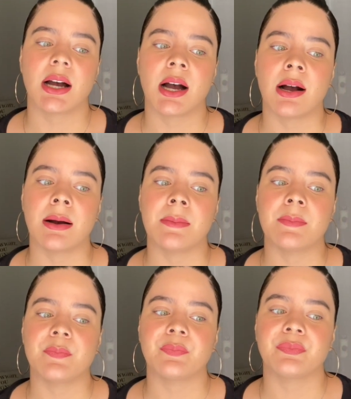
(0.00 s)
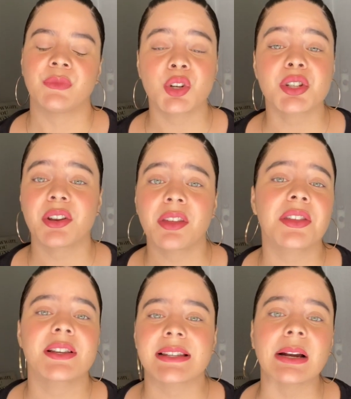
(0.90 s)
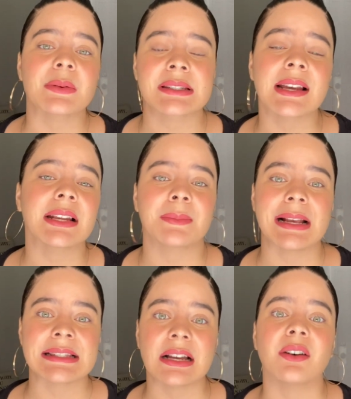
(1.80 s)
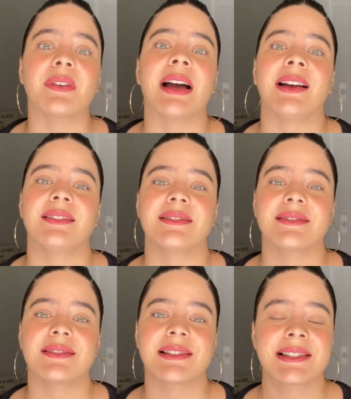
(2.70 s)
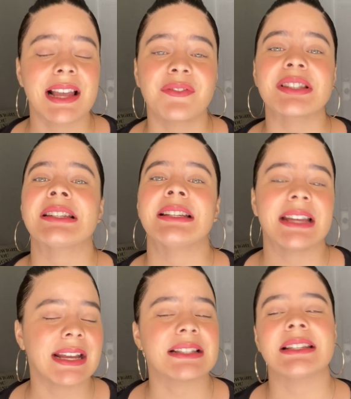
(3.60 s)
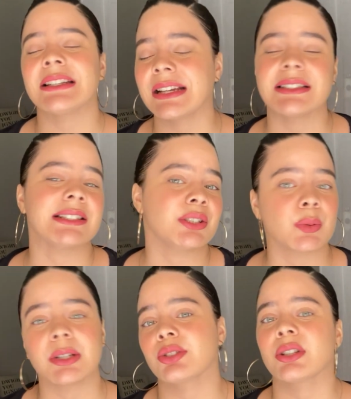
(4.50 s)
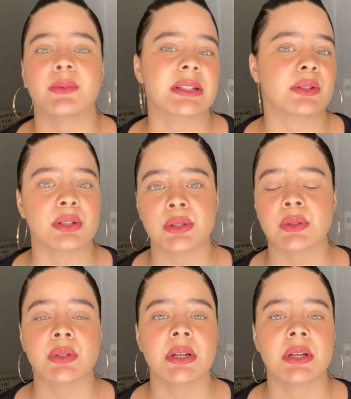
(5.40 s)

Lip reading: Those are the things that I was telling myself at 17, 18, 19, 20, 21, 22.